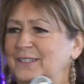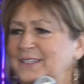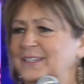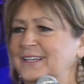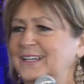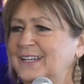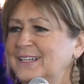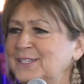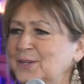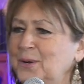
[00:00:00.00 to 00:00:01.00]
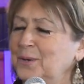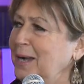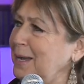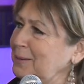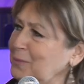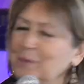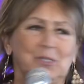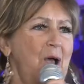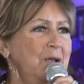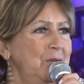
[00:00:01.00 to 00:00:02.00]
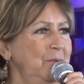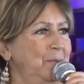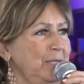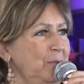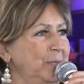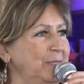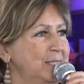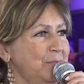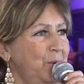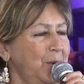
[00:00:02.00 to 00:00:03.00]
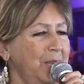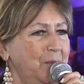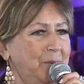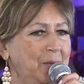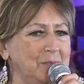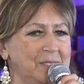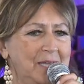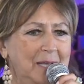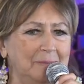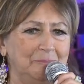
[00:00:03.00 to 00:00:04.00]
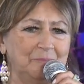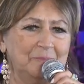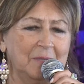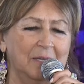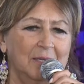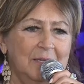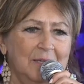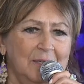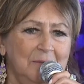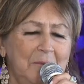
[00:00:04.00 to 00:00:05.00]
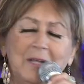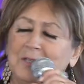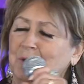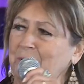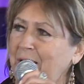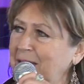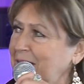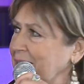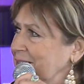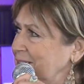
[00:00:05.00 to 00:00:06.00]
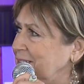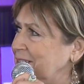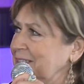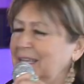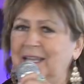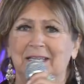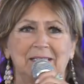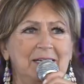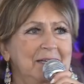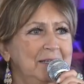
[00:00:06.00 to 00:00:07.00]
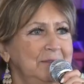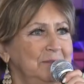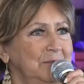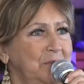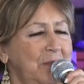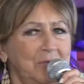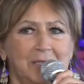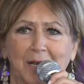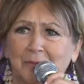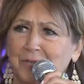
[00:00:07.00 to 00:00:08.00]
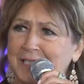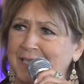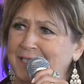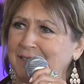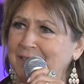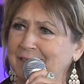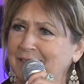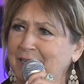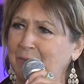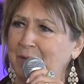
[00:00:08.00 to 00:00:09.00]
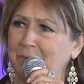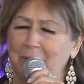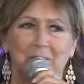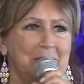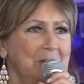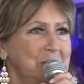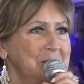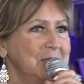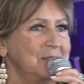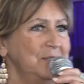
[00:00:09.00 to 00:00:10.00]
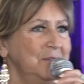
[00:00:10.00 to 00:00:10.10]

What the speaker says: So we were talking a little bit this morning about Michael O'Reilly. And remember, yeah. Delmer and Cecil? Anybody remember Delmer and Cecil?